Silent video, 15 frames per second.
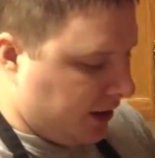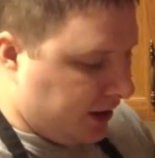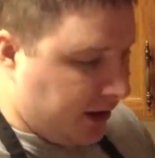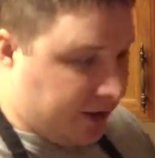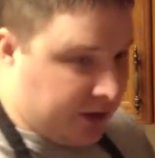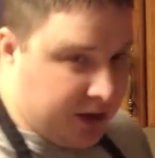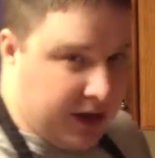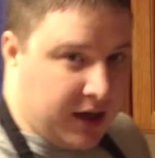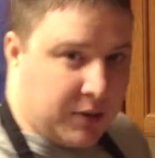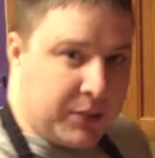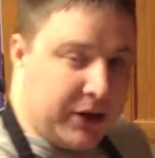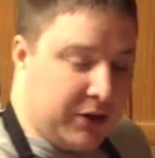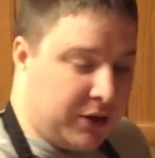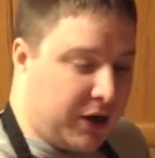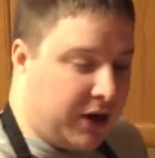Now the
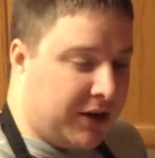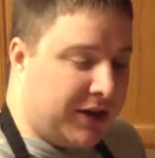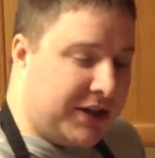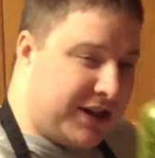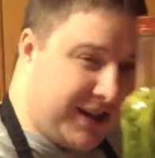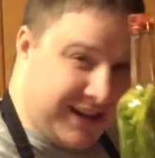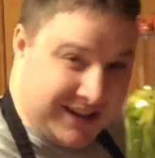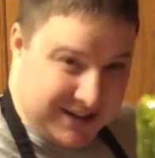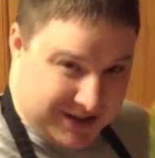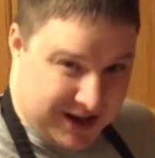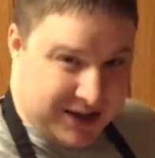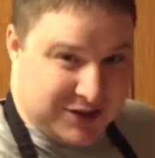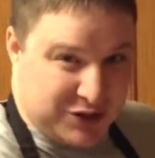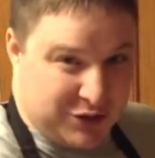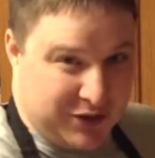jalapeno garlic, it is
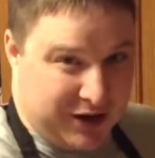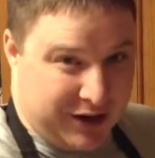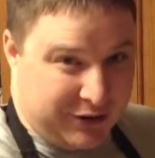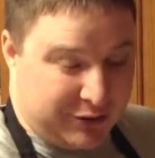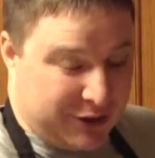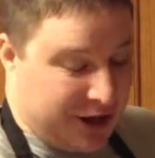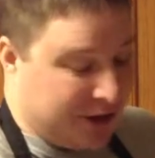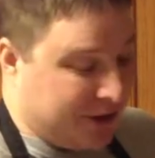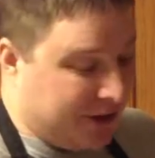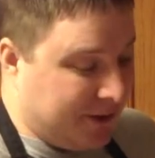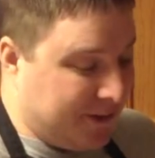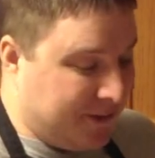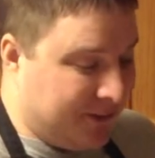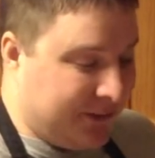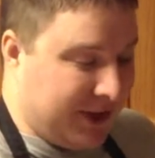also very fragrant,
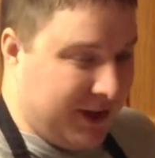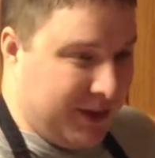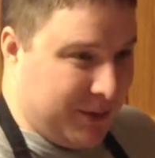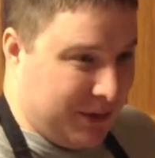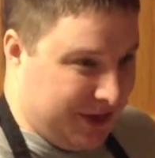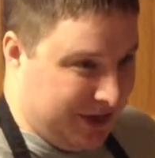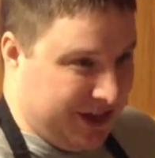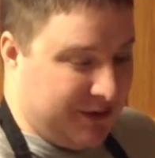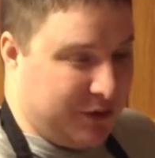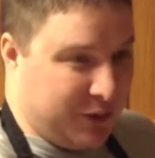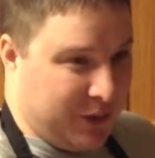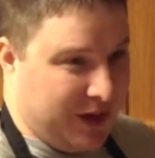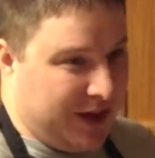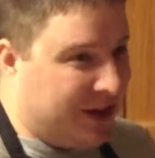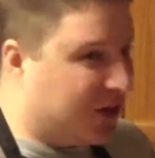but in a different
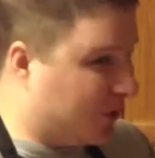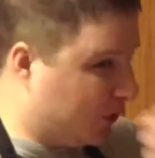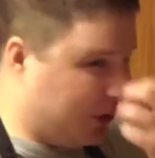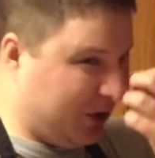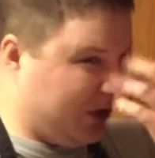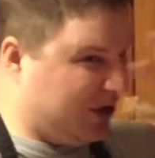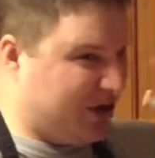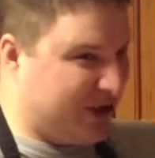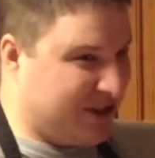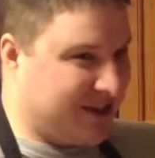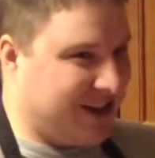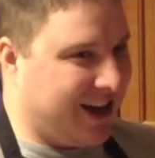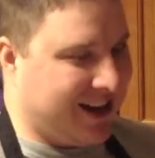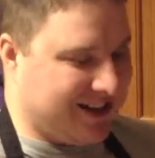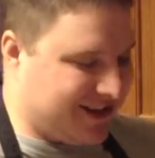way. It'll clear your
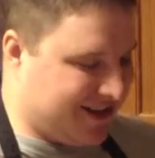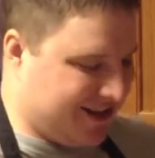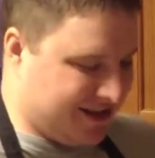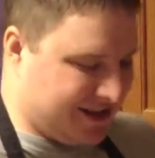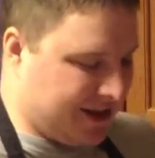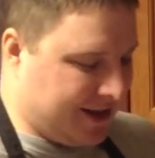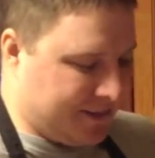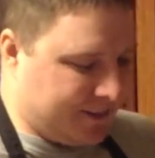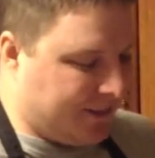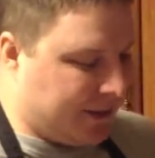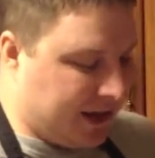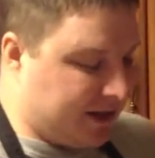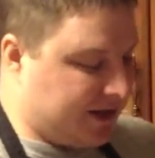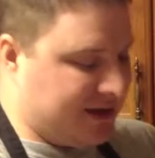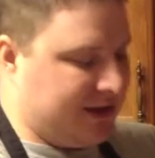sinuses, and
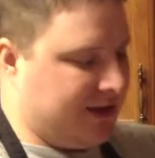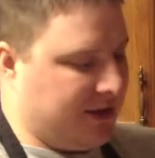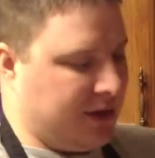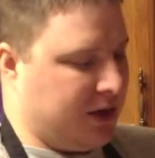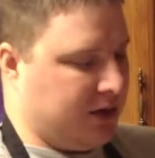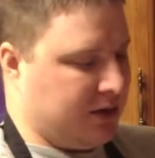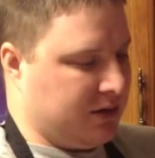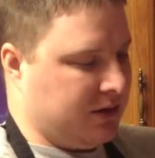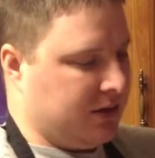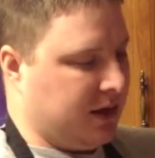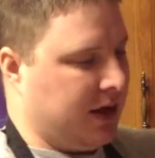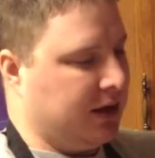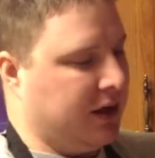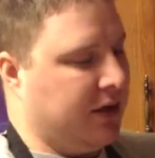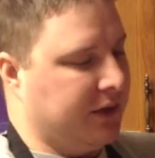it's, oh, I
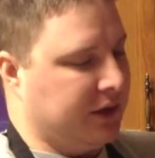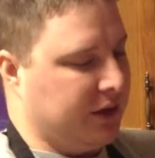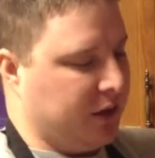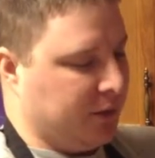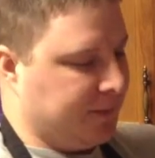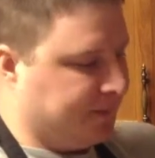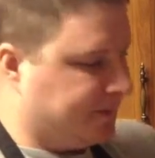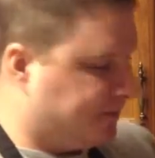love it though.